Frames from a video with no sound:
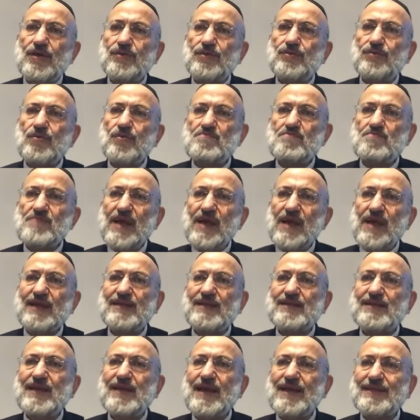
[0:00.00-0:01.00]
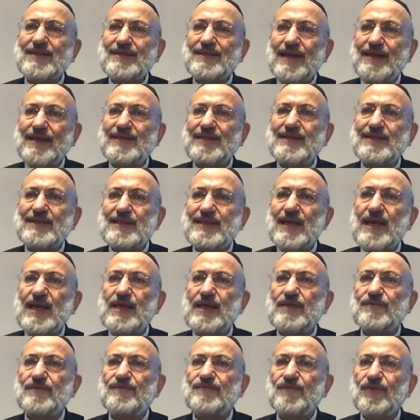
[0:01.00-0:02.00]
to maintain that
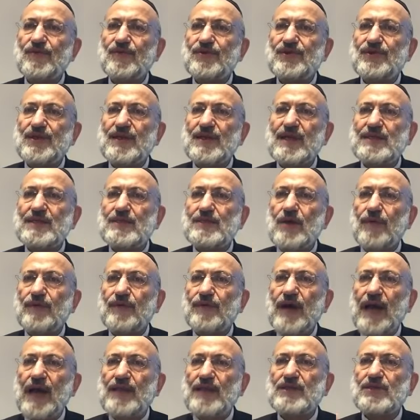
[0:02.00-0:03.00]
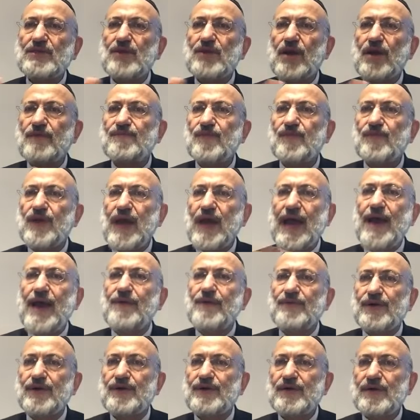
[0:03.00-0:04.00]
state for the rest of Kahal Israel
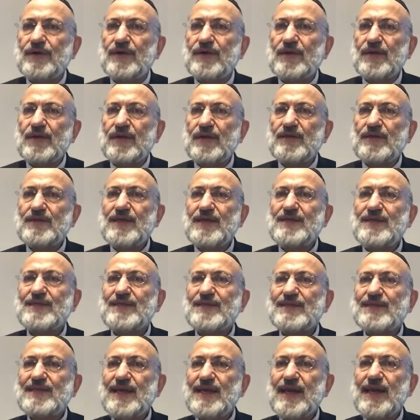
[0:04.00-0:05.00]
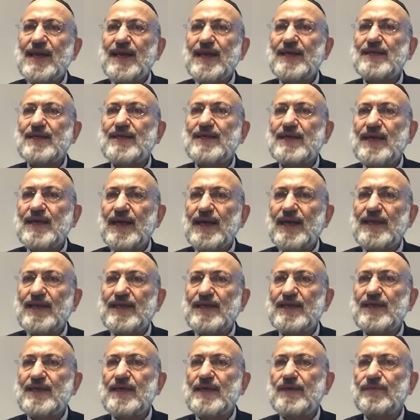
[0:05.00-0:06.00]
forever. They said,
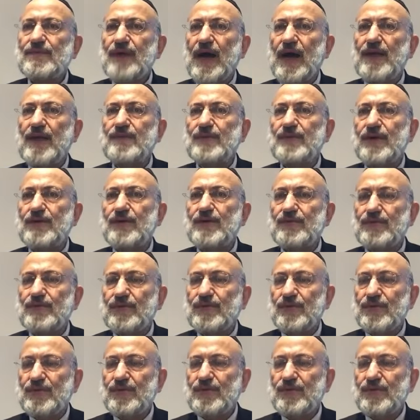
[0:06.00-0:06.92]
Keli Vanveru.